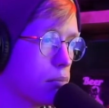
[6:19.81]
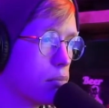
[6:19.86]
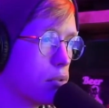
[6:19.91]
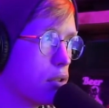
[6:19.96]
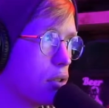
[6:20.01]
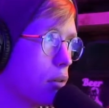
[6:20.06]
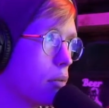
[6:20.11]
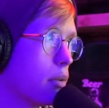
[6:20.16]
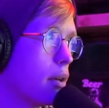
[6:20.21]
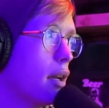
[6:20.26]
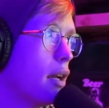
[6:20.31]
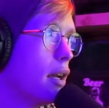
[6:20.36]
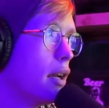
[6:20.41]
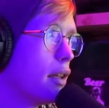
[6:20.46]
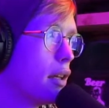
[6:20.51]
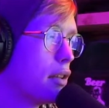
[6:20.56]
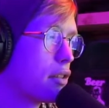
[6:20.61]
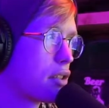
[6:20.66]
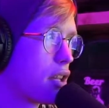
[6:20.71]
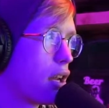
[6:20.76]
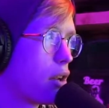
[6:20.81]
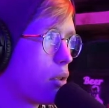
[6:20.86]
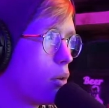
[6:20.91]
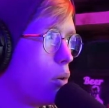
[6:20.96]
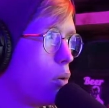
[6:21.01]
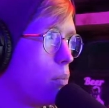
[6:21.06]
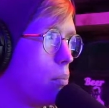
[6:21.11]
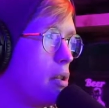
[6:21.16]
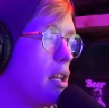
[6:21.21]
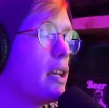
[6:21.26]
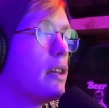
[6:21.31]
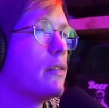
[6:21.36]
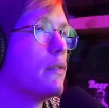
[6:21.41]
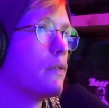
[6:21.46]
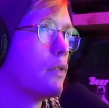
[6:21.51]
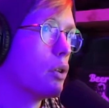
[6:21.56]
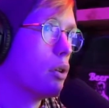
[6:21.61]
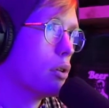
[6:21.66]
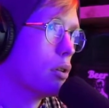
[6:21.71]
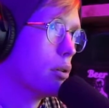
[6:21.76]
So that's kind of the whole plan
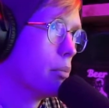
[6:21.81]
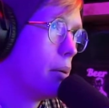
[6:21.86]
for the